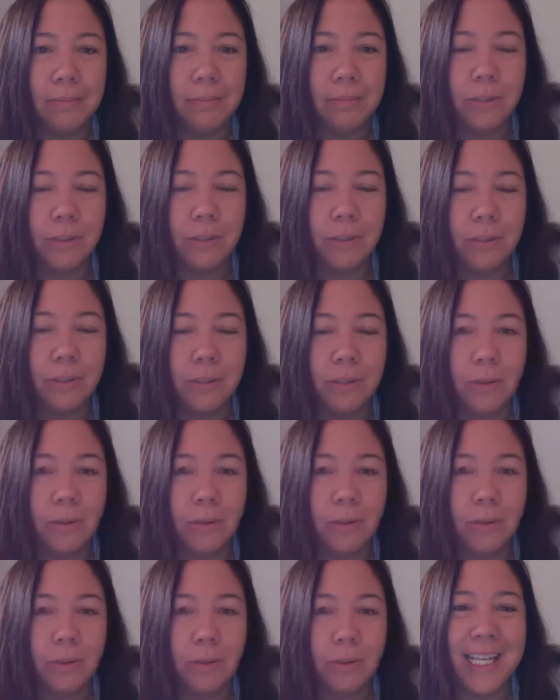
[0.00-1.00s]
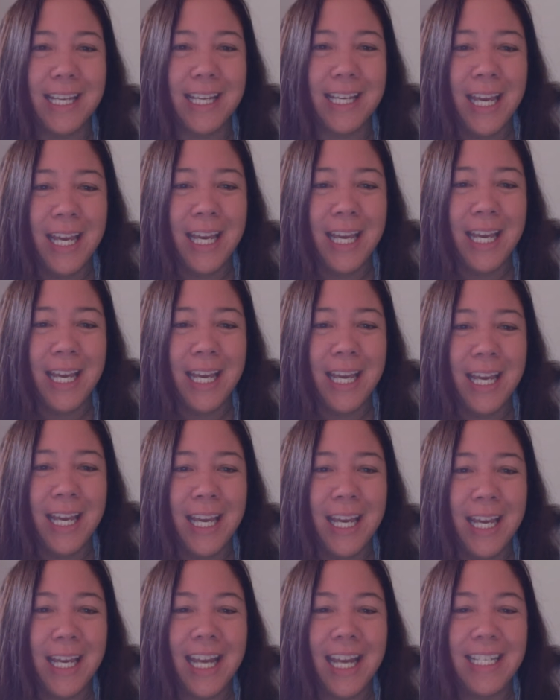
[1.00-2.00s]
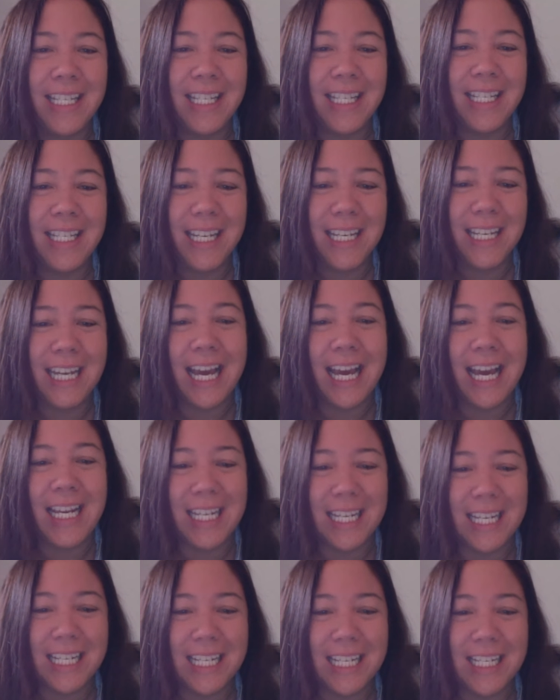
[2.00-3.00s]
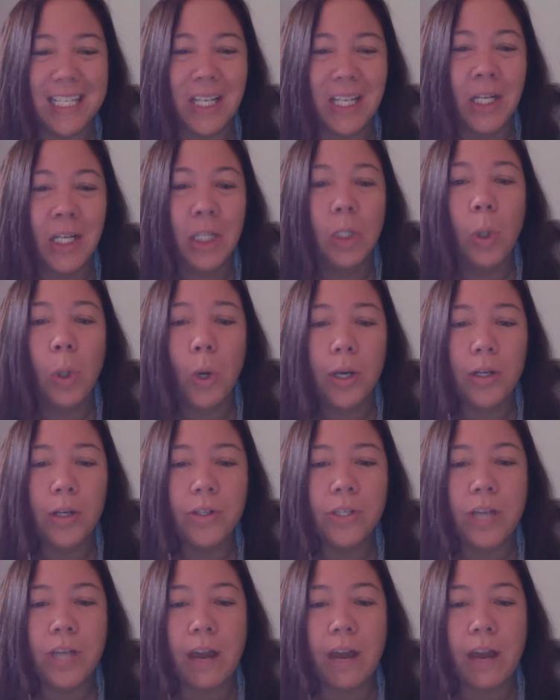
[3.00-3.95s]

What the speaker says: issues. Fixing in the 1990s,